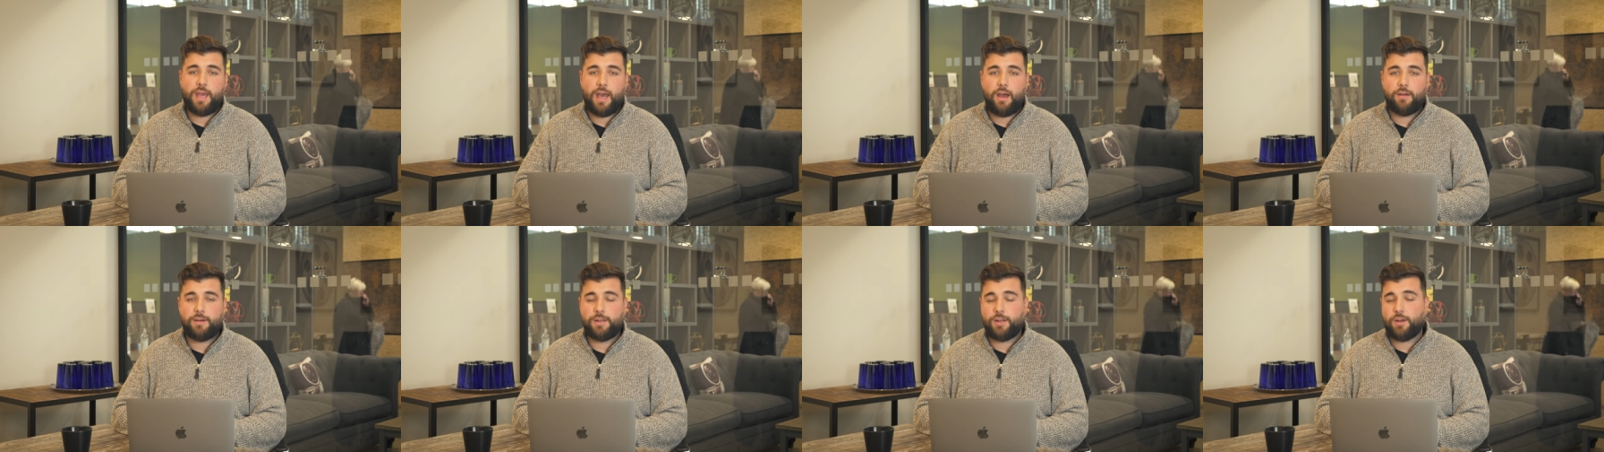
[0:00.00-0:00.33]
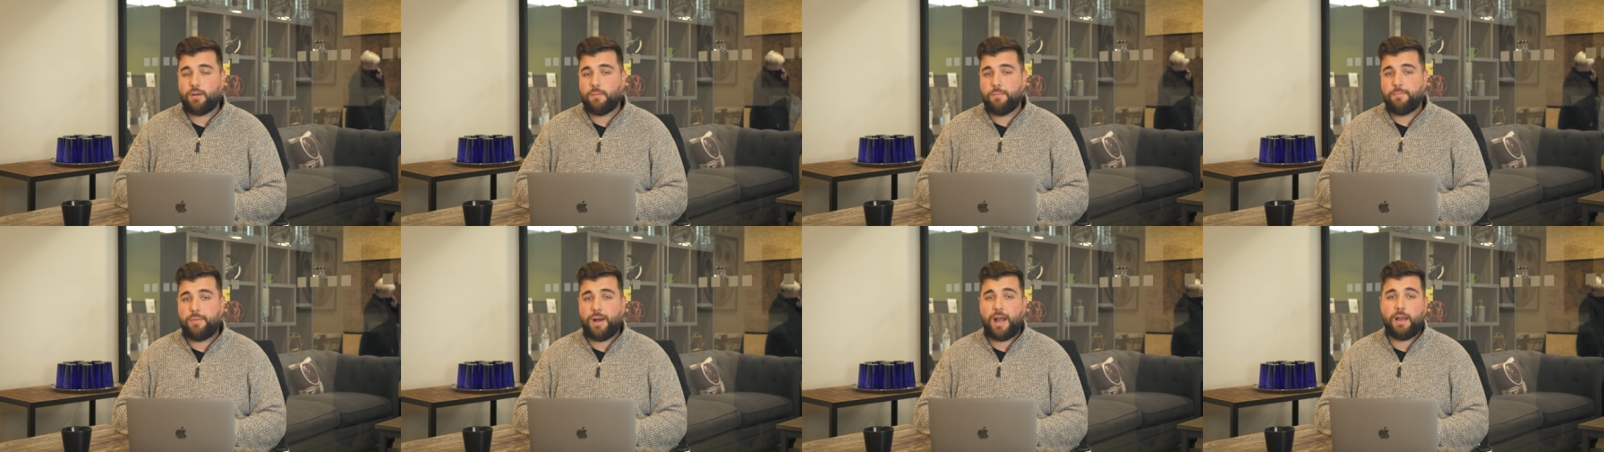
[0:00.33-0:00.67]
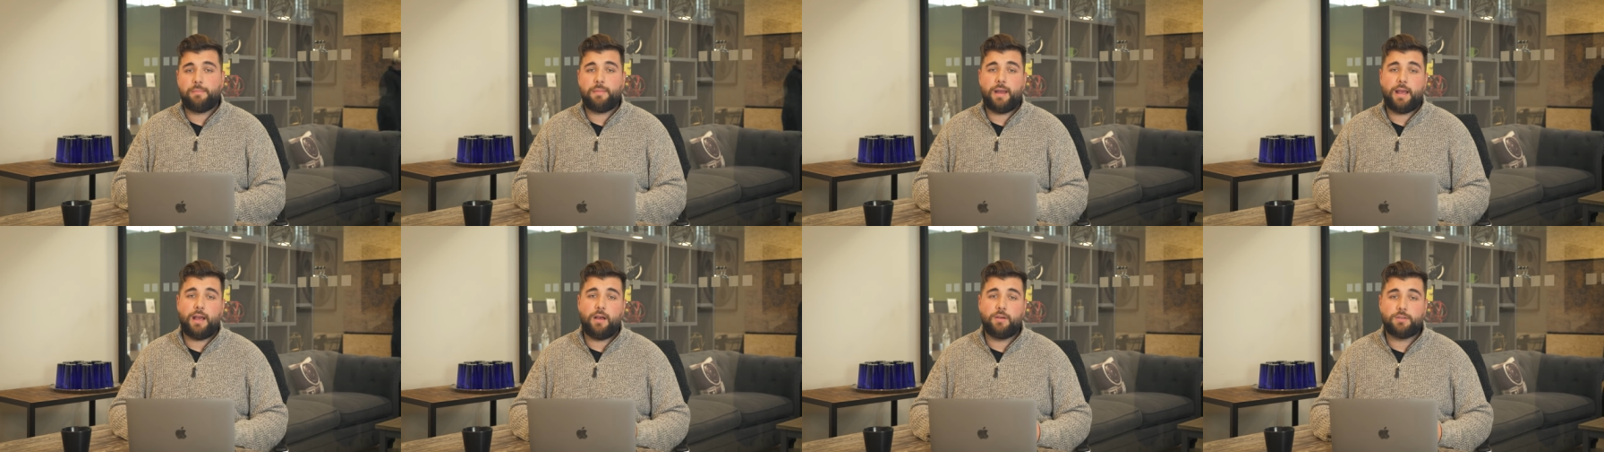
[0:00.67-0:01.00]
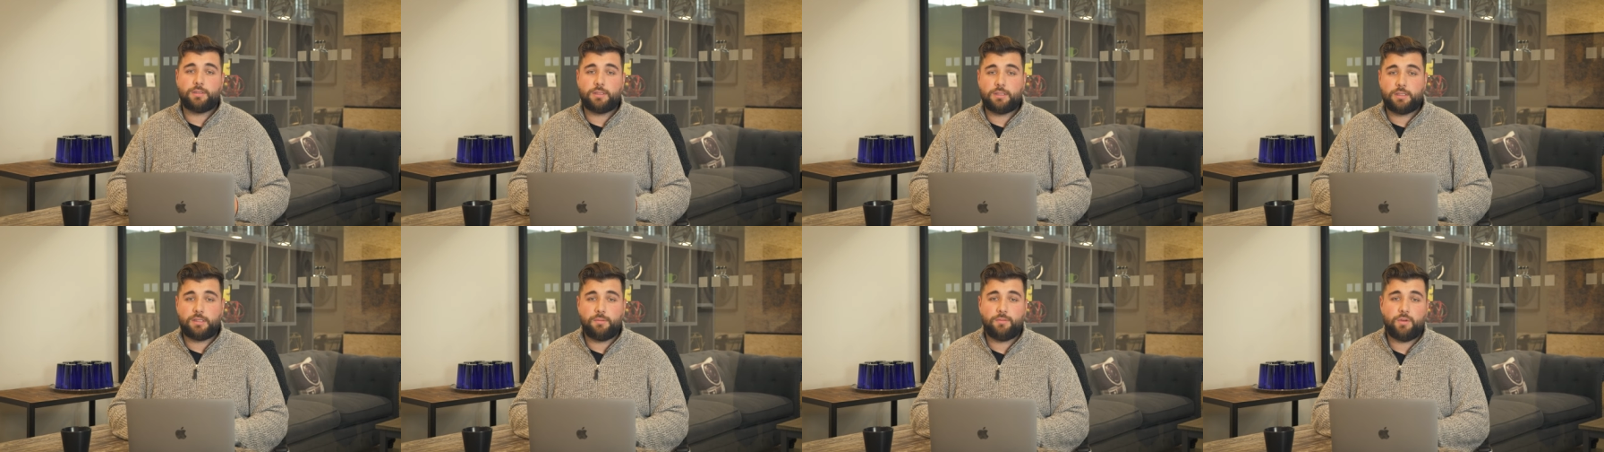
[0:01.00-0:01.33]
County or buy my
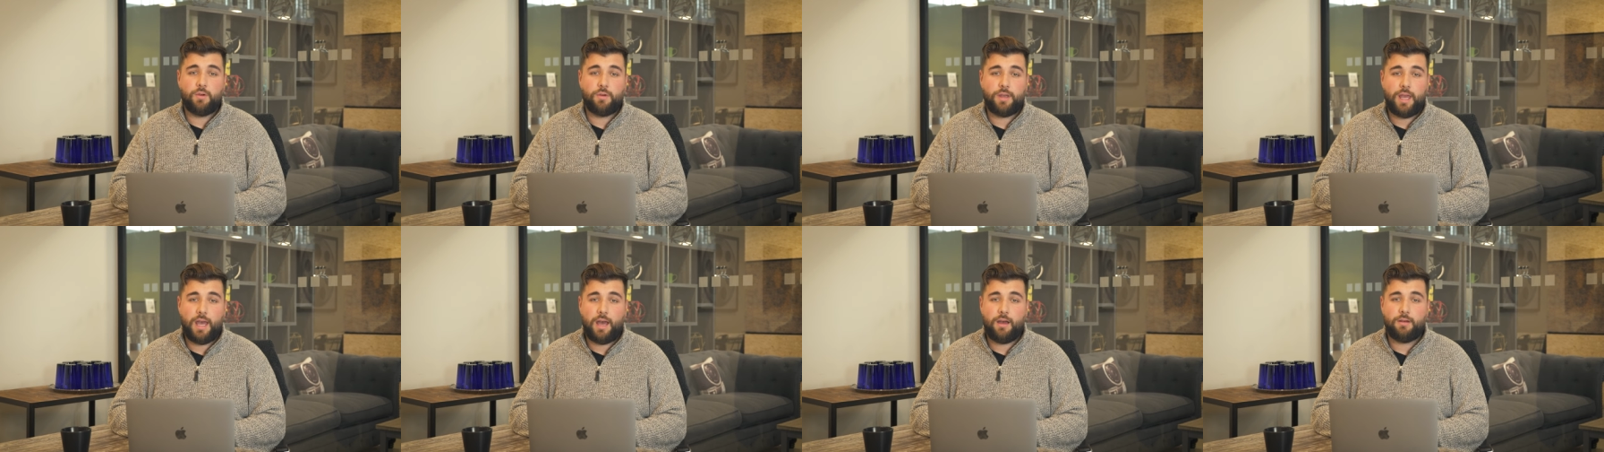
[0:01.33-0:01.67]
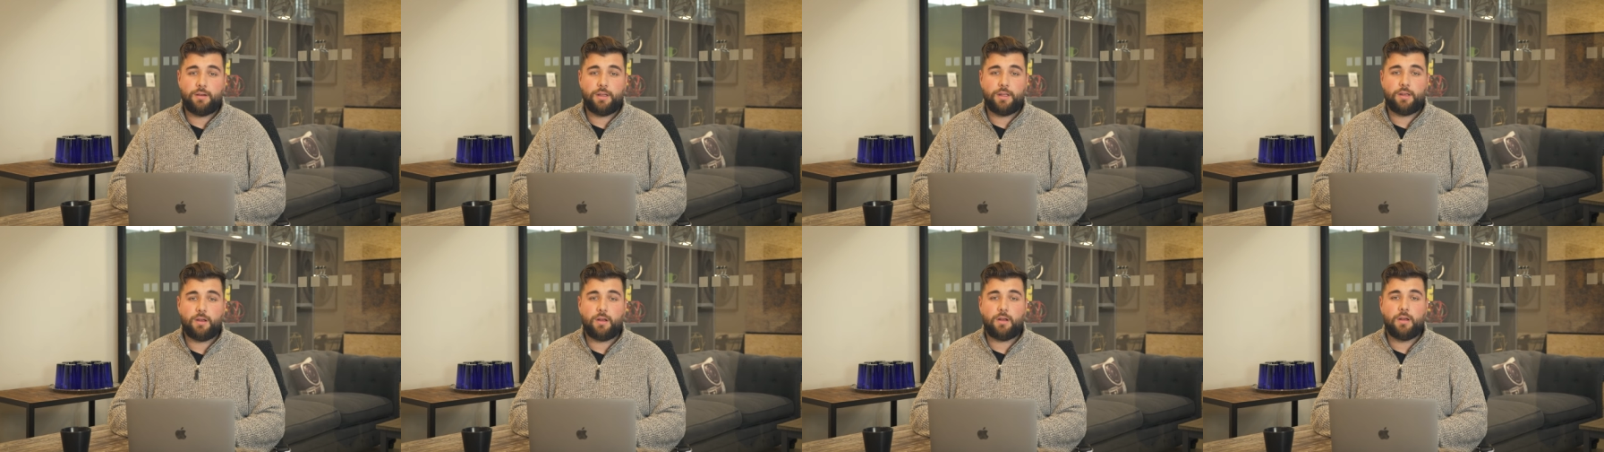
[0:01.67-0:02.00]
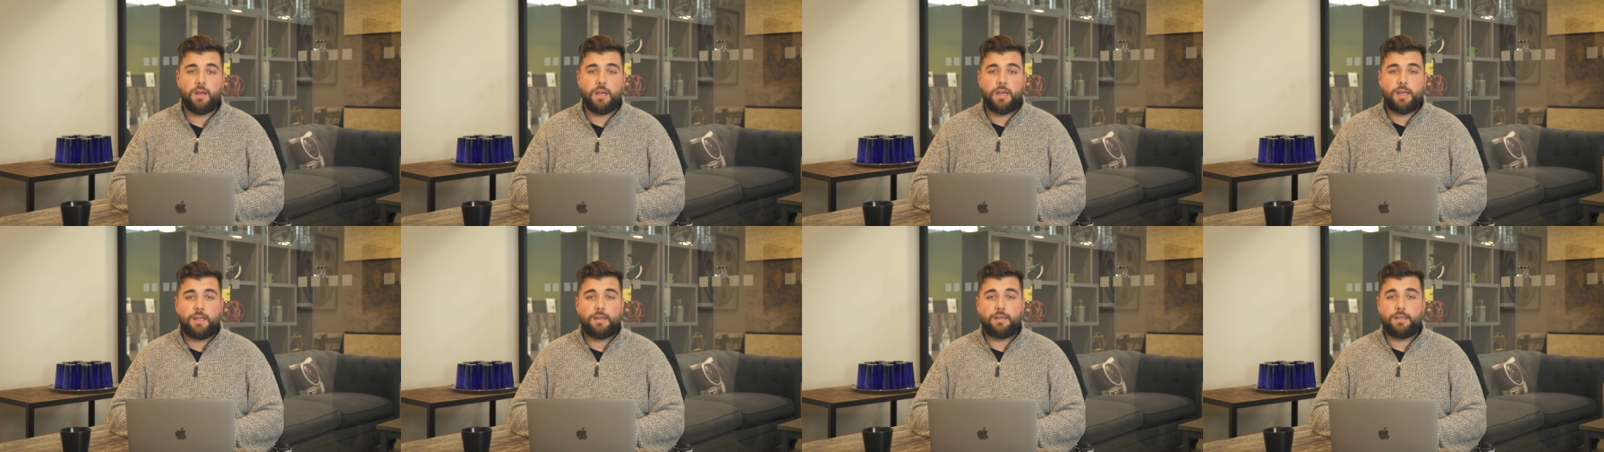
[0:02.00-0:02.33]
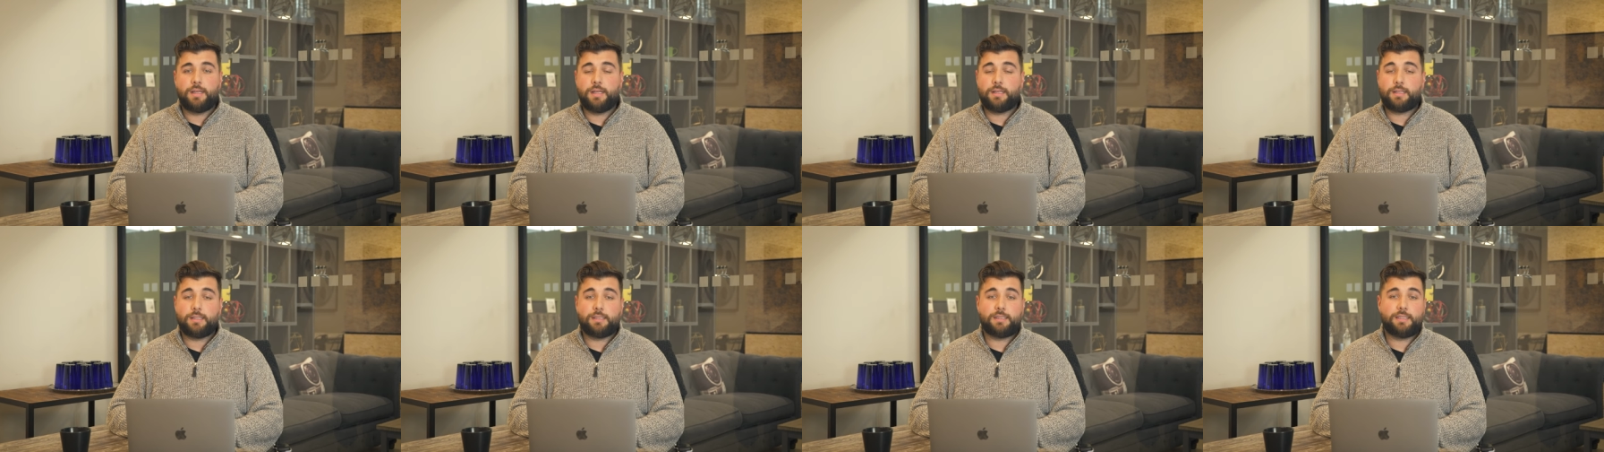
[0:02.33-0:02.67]
house in Simcoe County or
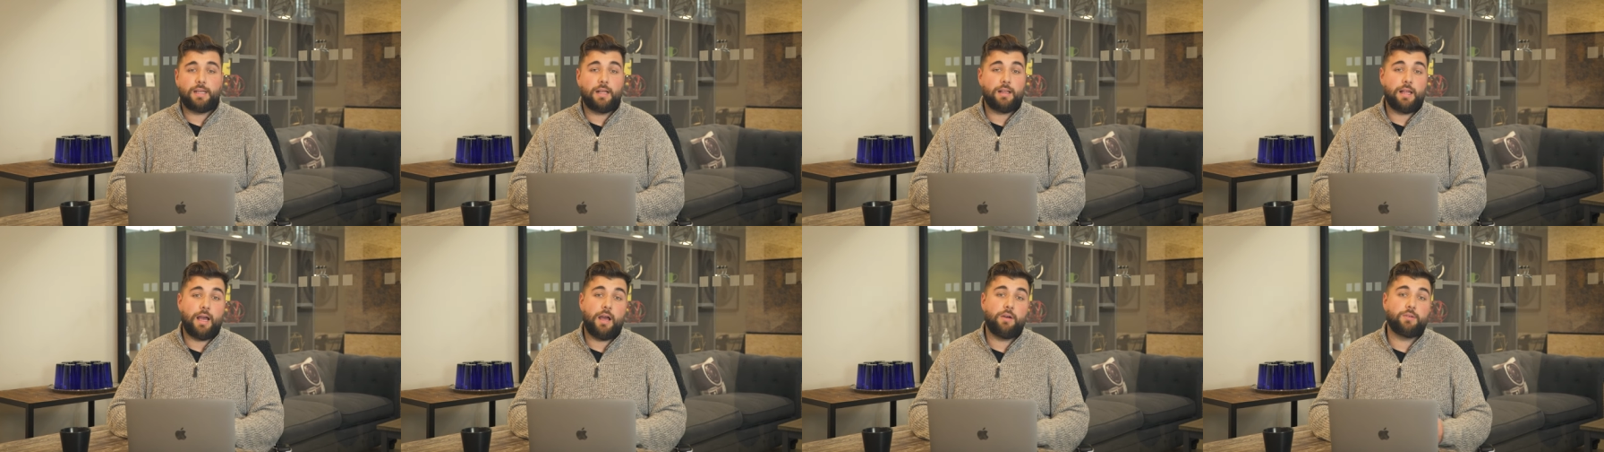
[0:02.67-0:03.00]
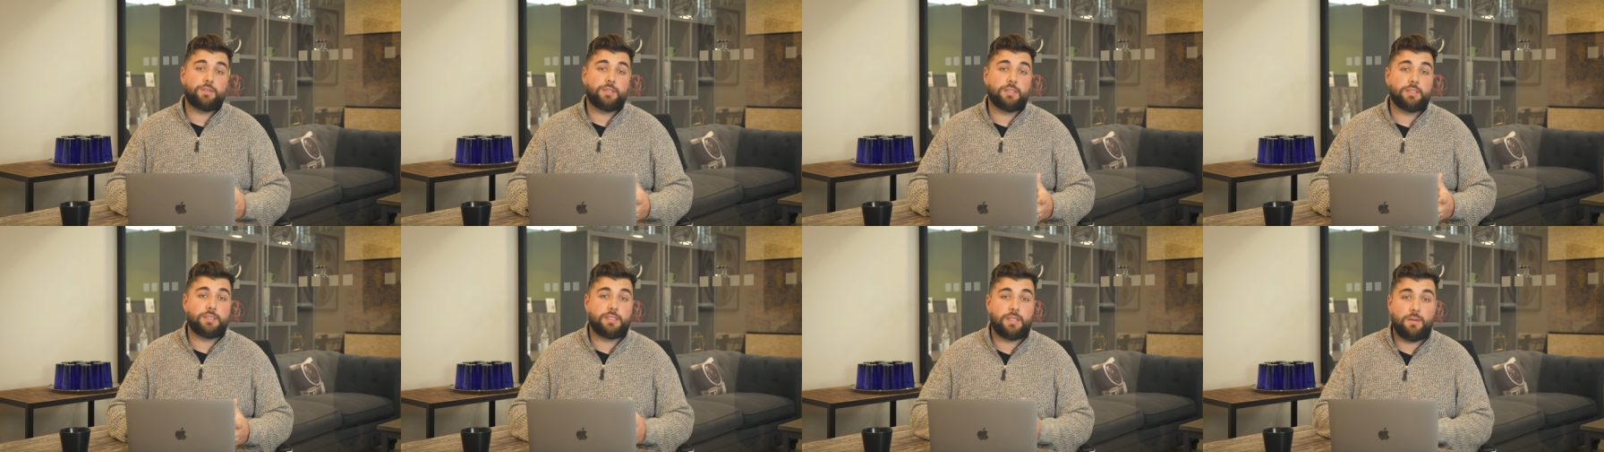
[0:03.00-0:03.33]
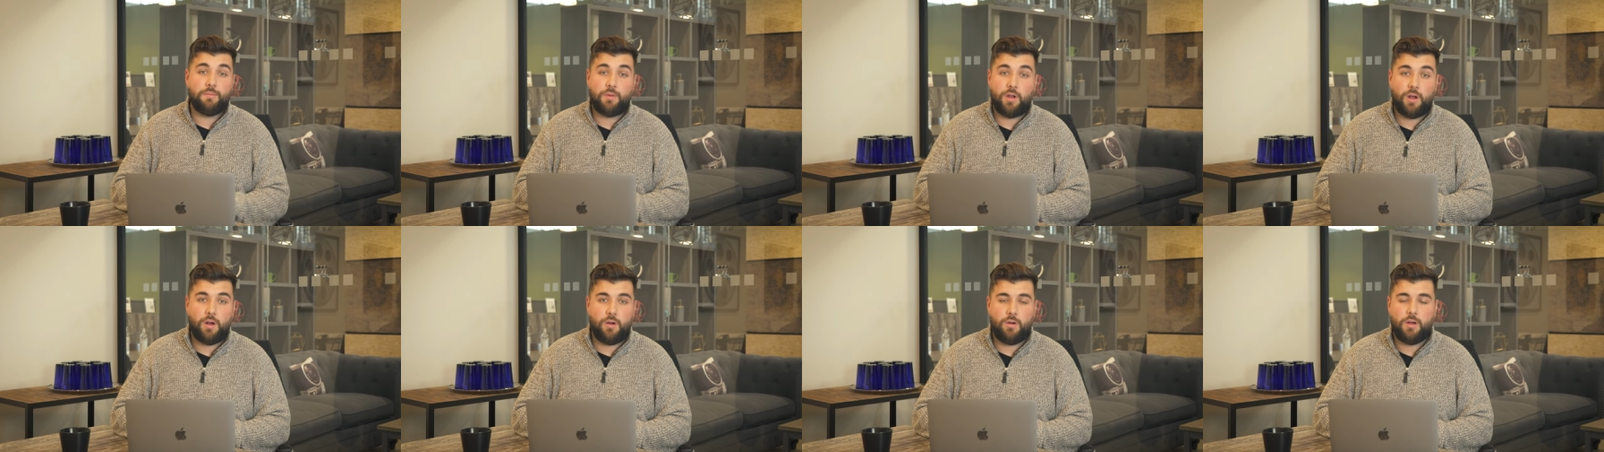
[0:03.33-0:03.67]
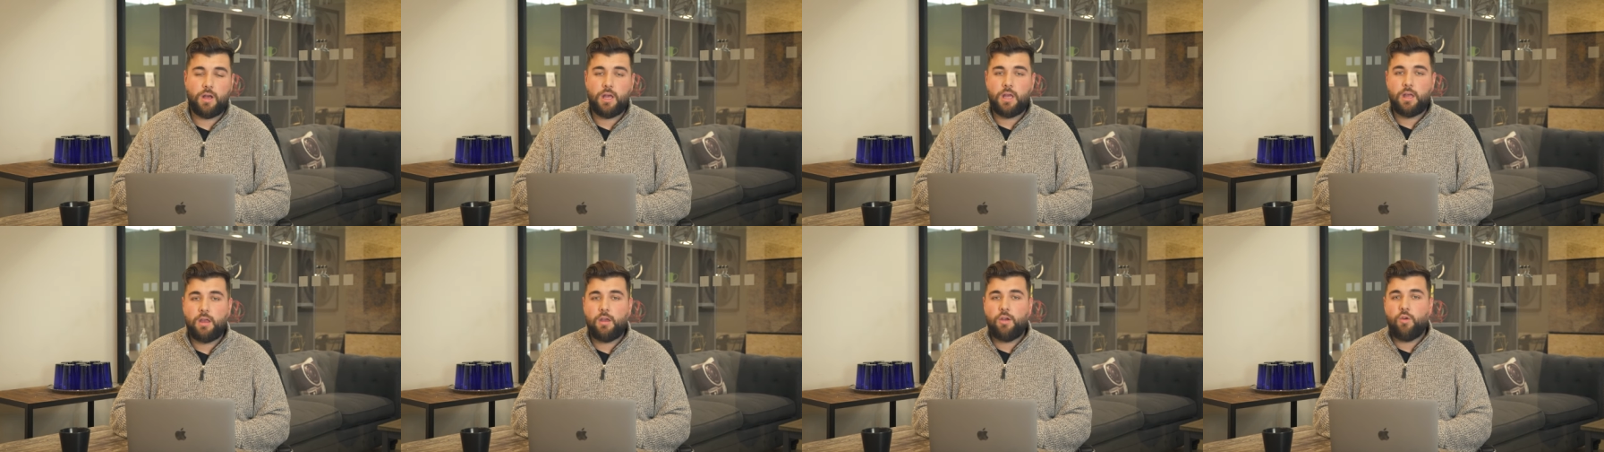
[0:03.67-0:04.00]
need to sell house in Simcoe,